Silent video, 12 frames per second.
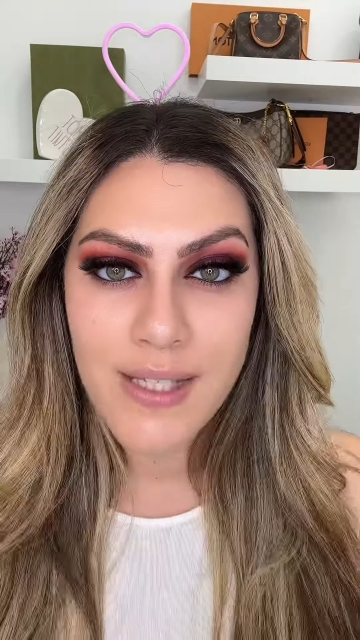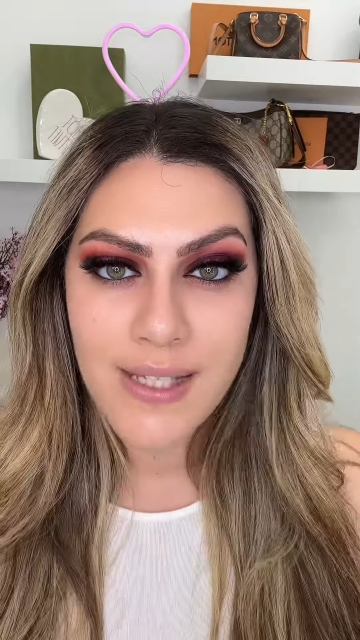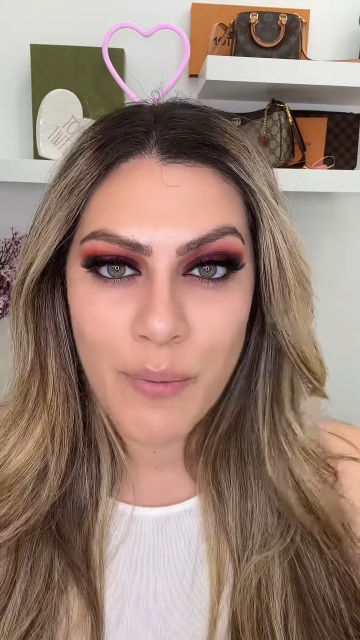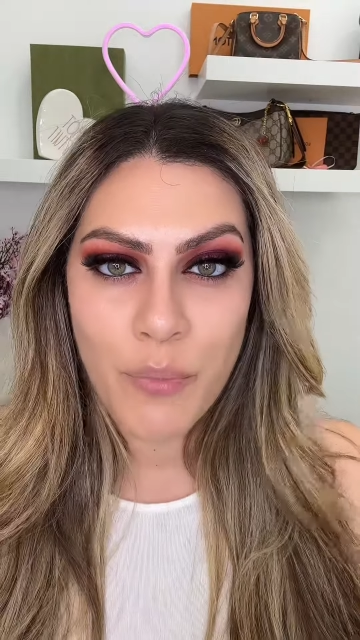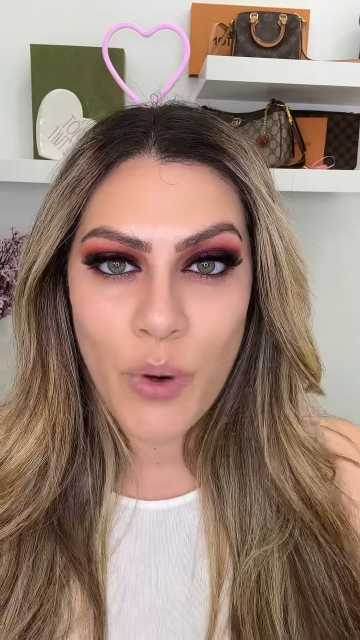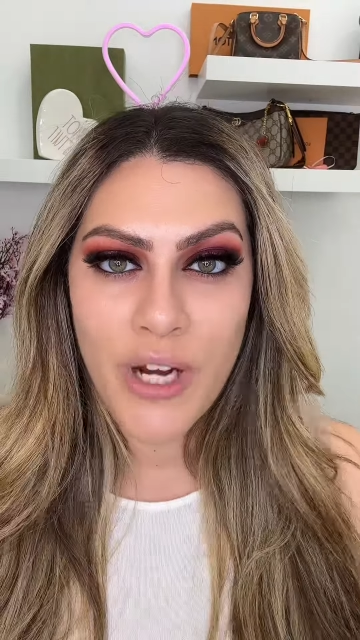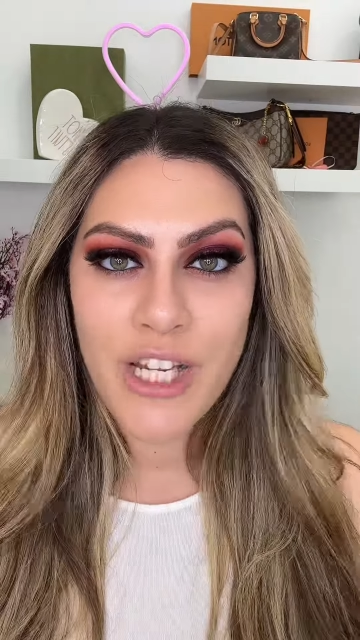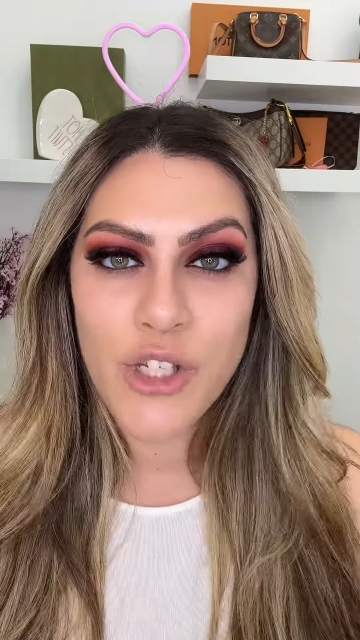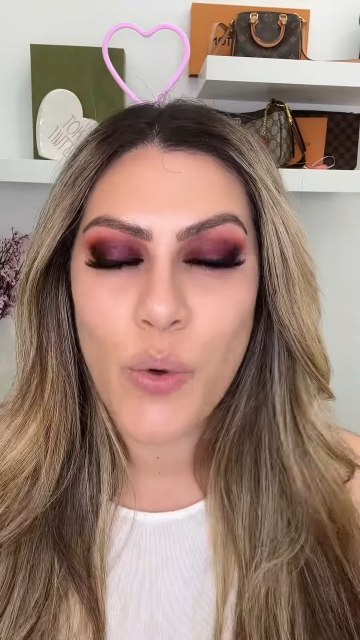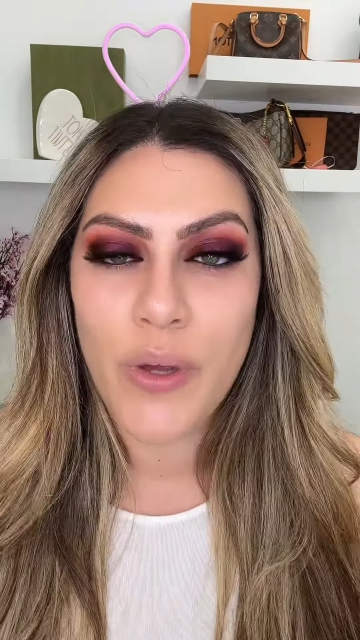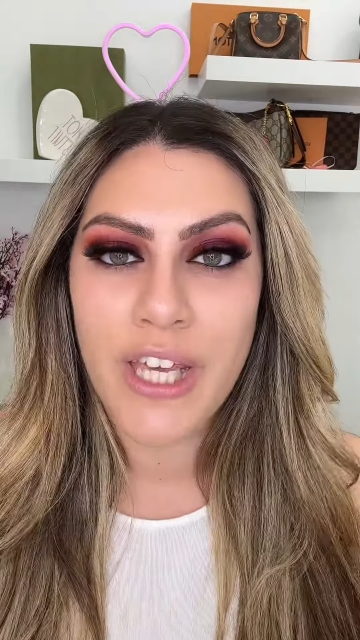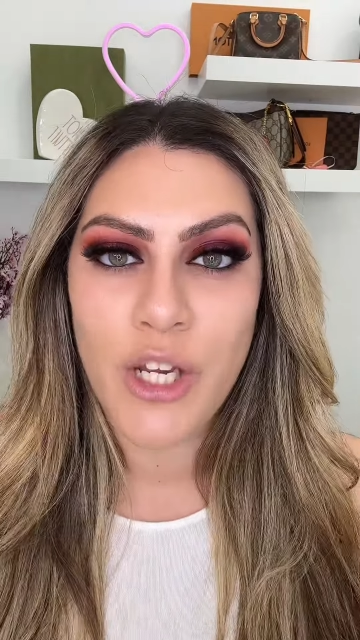Step one is
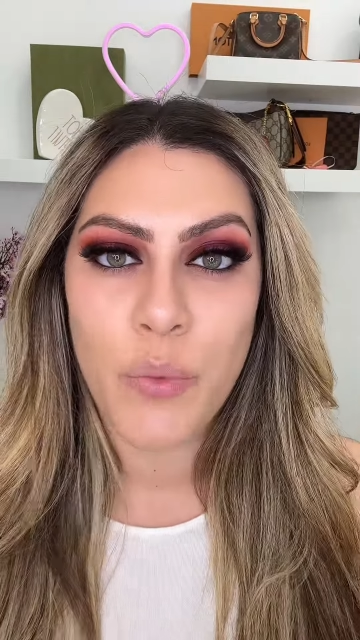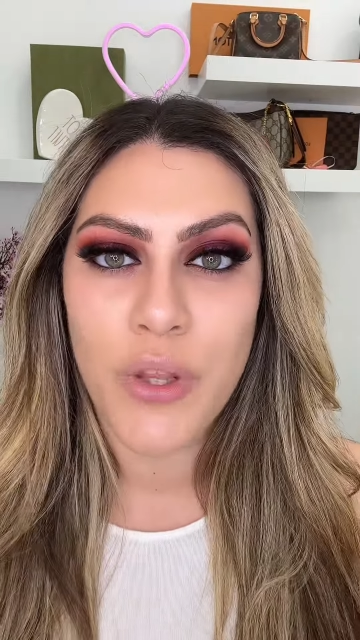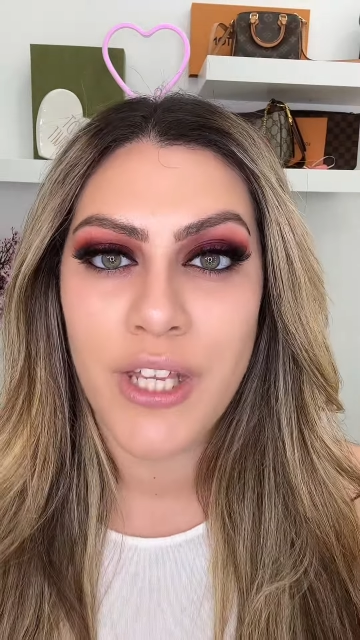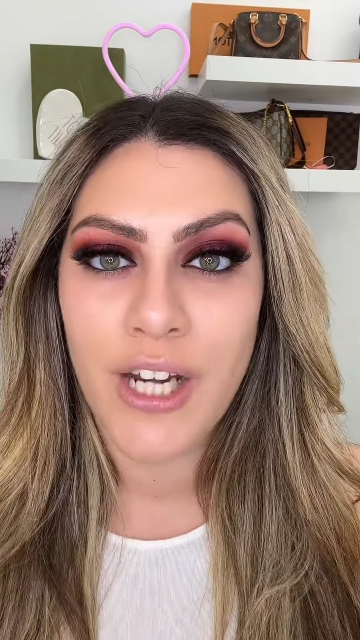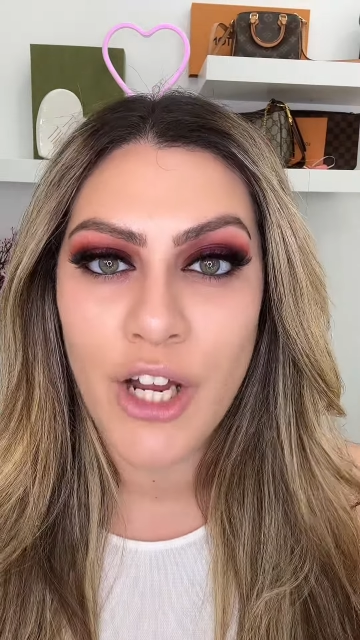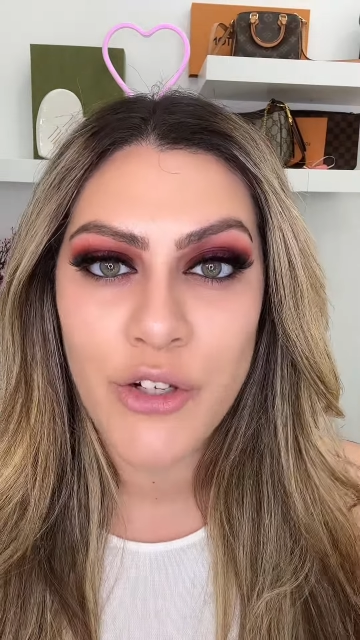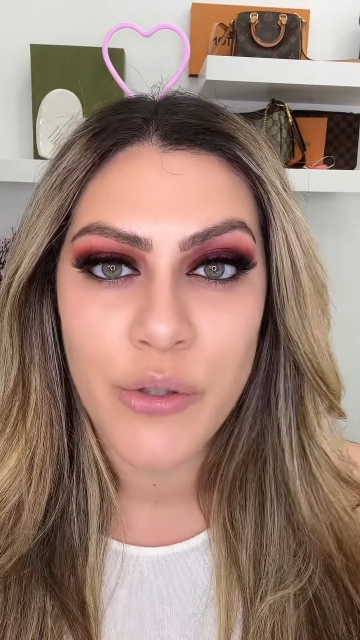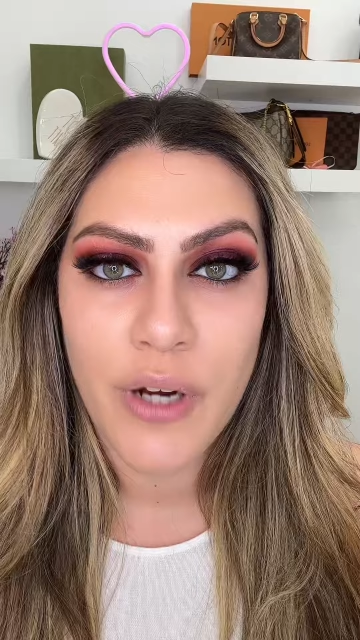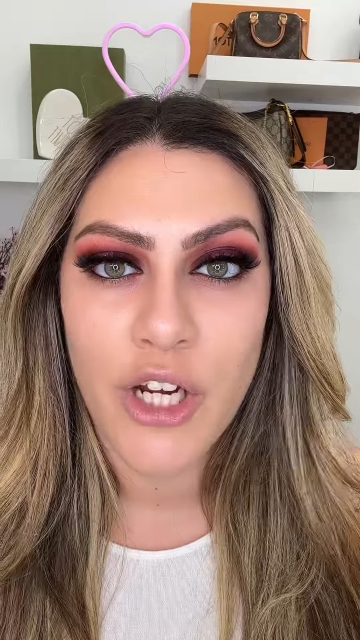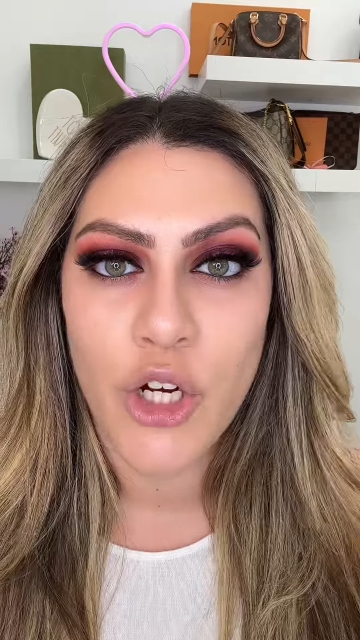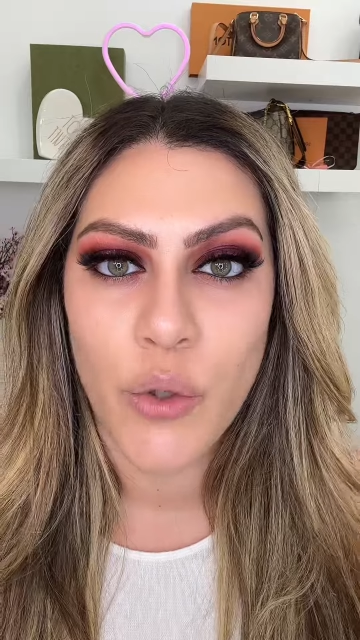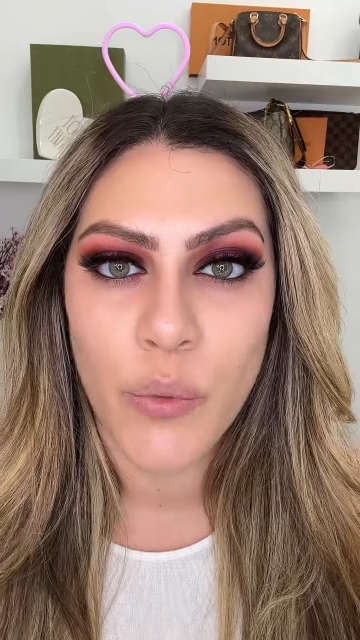going in with an under
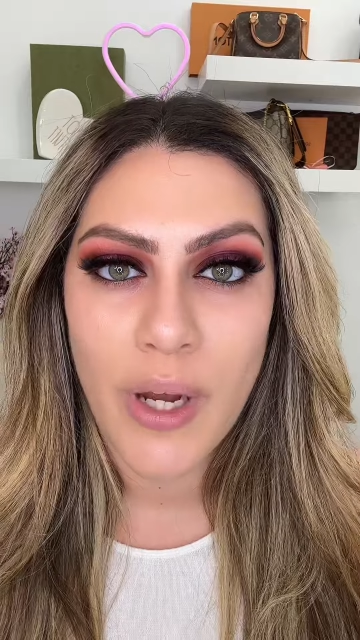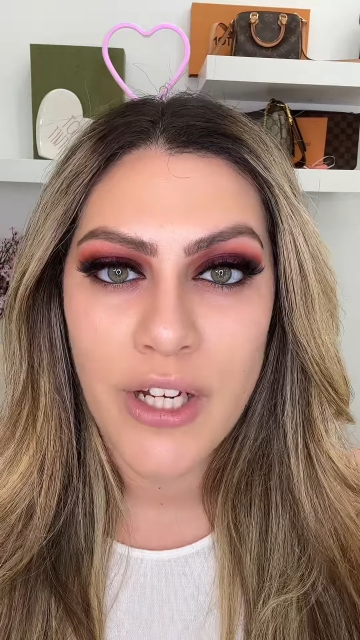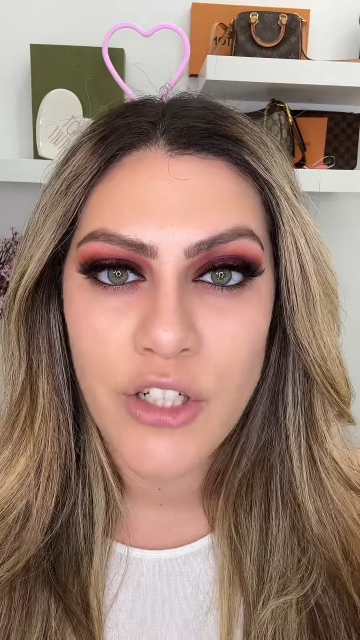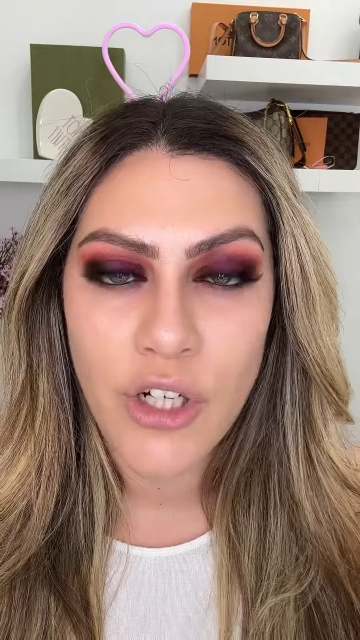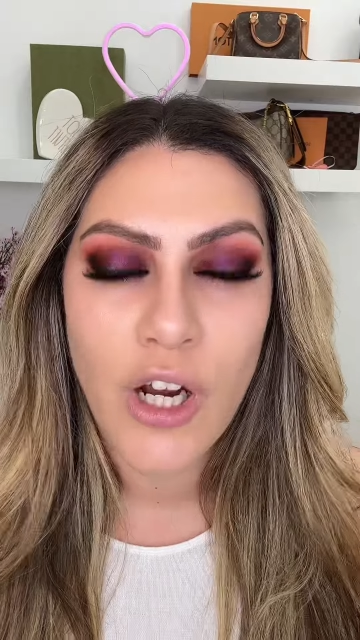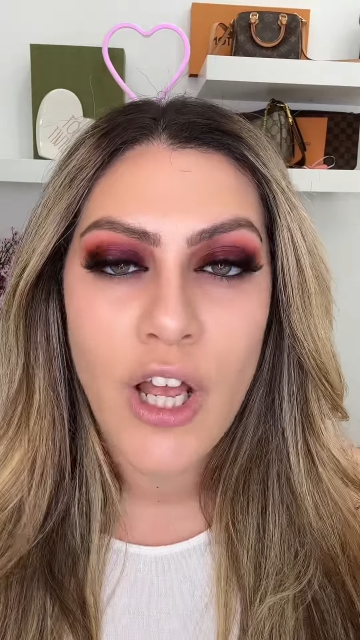eye corrector.